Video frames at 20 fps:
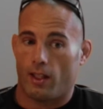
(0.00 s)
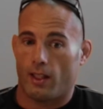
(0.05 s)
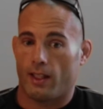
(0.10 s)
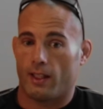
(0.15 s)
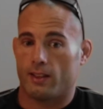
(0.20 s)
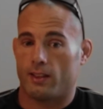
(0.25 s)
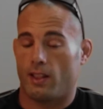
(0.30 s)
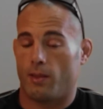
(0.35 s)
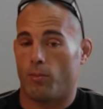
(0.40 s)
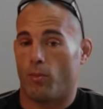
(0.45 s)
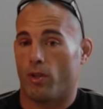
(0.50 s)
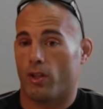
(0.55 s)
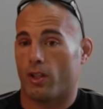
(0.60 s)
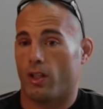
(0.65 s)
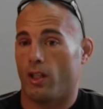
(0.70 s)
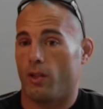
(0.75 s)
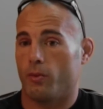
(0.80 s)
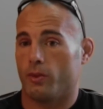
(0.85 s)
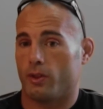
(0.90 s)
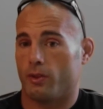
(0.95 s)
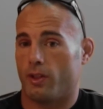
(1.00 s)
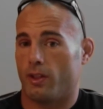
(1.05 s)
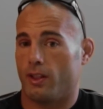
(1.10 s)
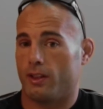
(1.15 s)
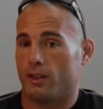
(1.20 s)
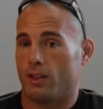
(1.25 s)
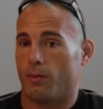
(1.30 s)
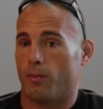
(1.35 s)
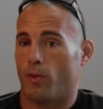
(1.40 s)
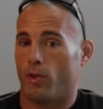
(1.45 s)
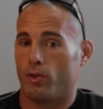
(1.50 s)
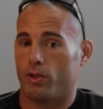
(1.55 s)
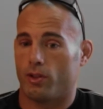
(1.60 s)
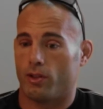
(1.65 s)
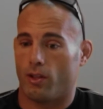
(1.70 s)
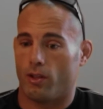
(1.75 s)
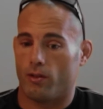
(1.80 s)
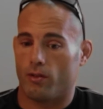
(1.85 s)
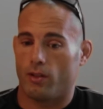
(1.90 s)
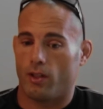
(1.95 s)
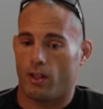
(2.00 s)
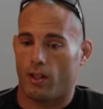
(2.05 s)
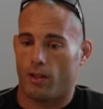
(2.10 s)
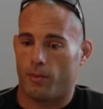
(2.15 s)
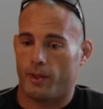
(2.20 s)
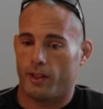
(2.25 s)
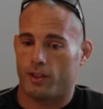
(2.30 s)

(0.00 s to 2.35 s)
Like I said, Mark Hunt is the most known.